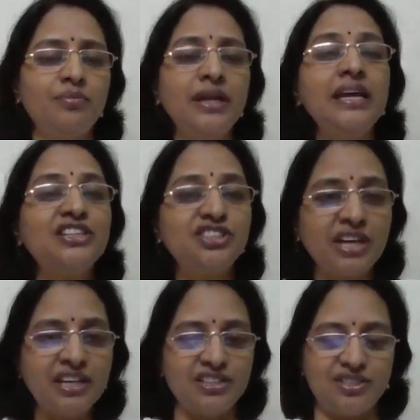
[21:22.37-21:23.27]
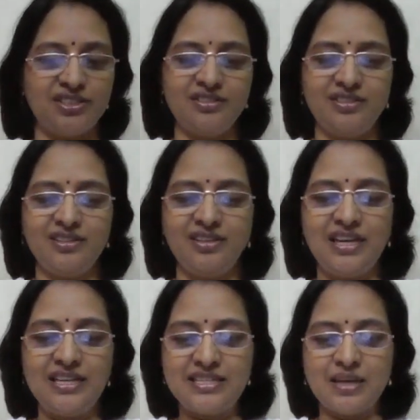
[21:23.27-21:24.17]
bring a change
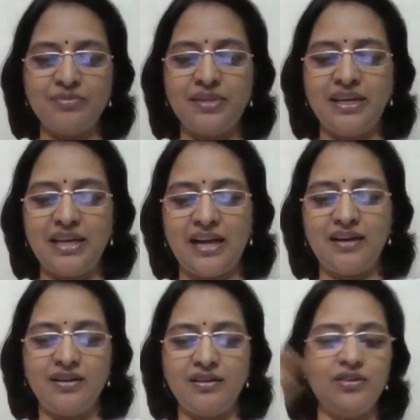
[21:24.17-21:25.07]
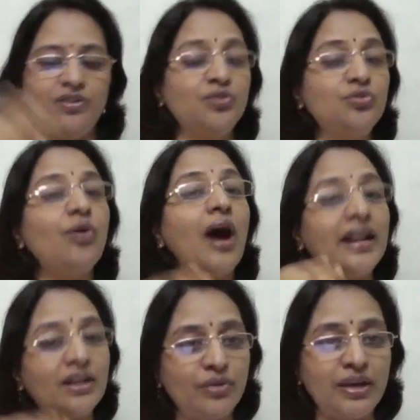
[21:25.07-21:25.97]
in something, and due to
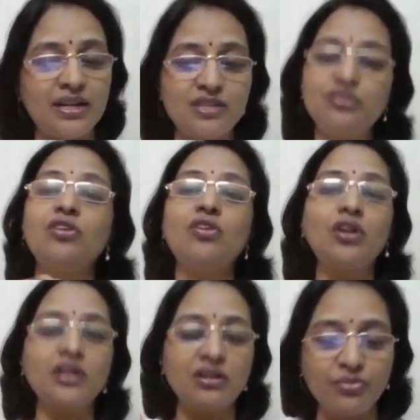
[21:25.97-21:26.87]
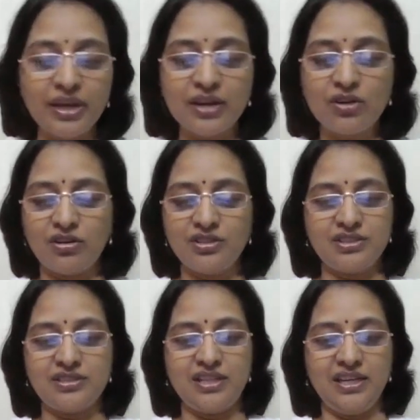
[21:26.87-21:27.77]
unawareness, you are not aware
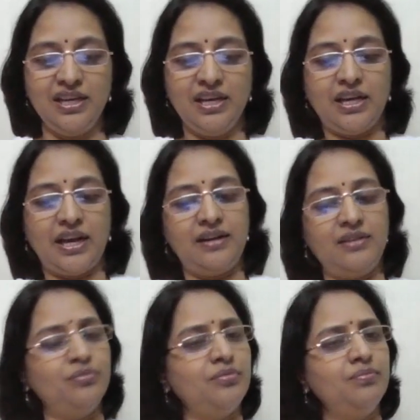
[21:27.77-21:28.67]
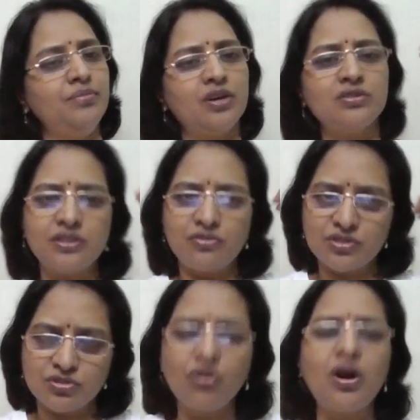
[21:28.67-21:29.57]
consciously, and because there
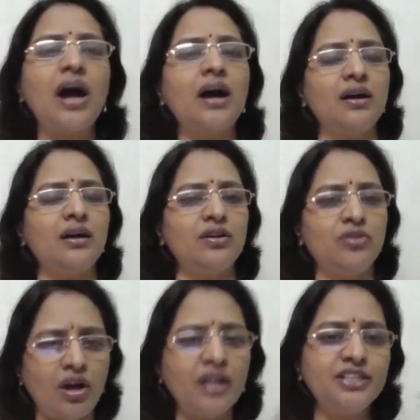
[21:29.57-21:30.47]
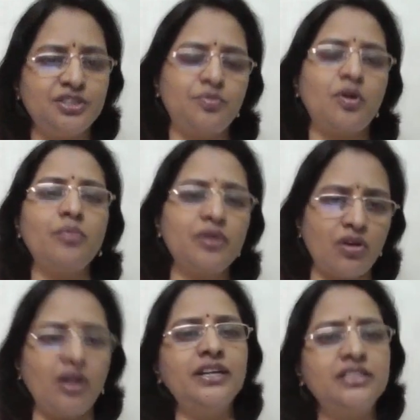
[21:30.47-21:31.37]
was no proper
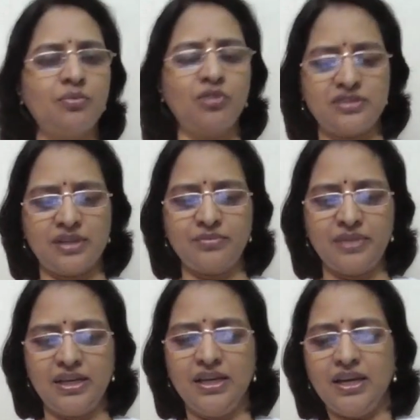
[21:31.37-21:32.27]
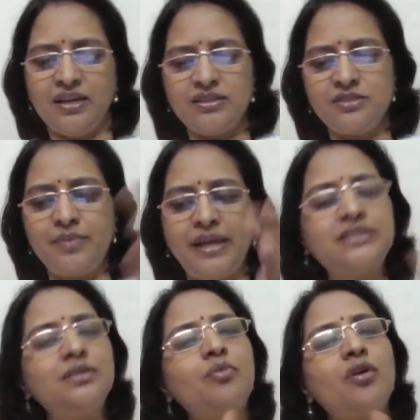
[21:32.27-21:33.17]
knowledge about something, this
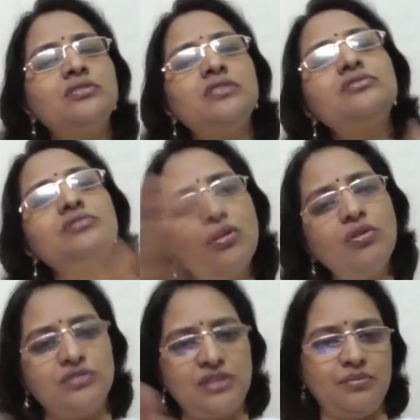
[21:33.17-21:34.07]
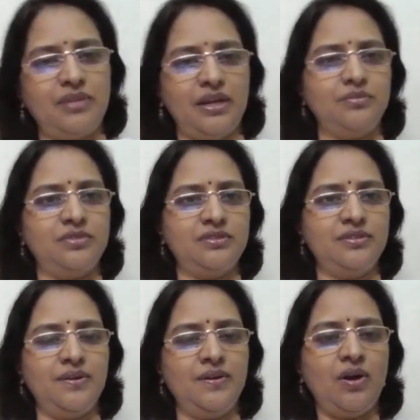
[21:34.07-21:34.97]
makes the process slow sometimes.
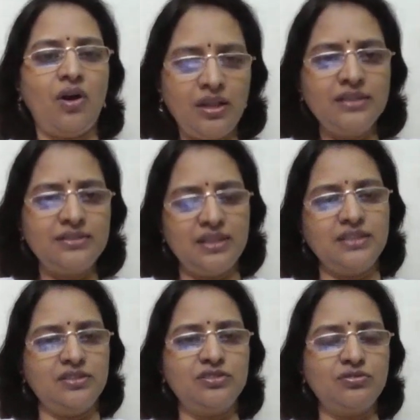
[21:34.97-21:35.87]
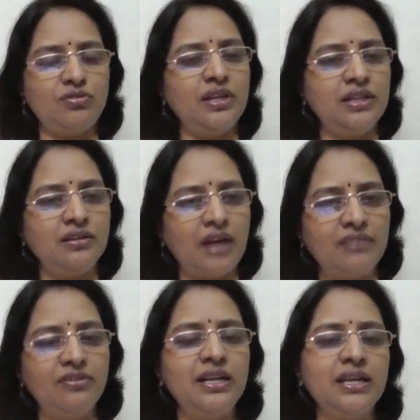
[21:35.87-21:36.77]
All these things, it's only the
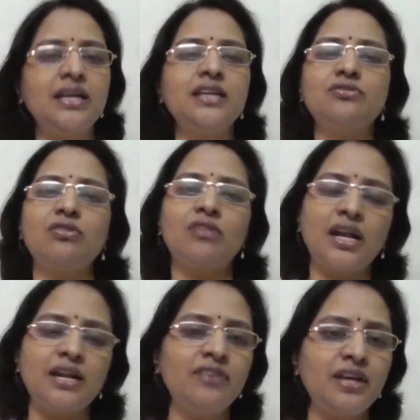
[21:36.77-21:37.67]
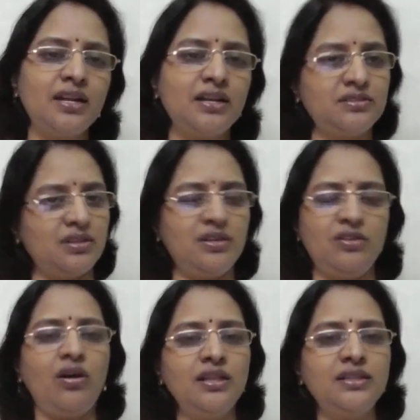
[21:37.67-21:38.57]
unwillingness or unawareness and
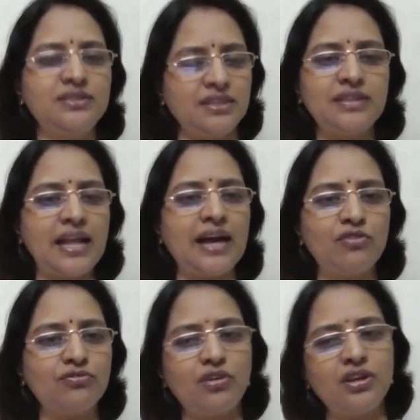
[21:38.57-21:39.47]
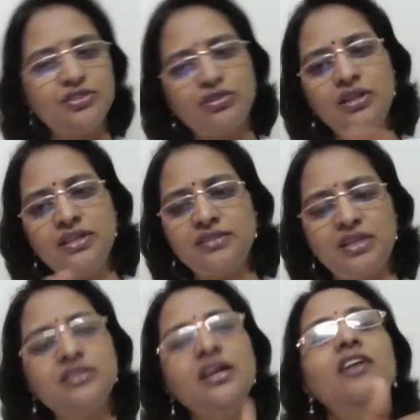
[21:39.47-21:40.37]
all these things, lack of knowledge, all these
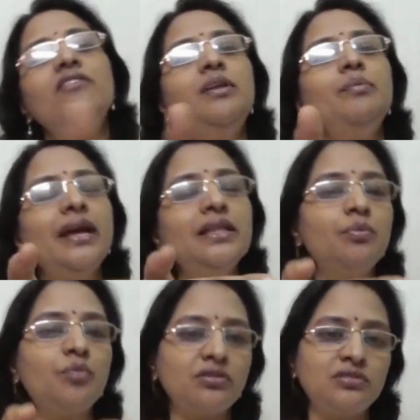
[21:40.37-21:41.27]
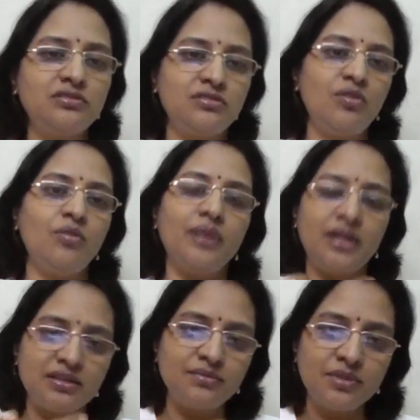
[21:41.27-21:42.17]
things will make the process slow, but
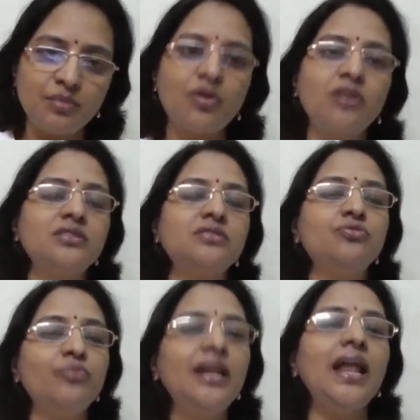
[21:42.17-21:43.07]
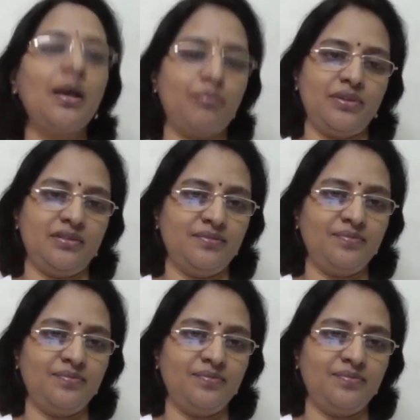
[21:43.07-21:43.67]
the process will happen.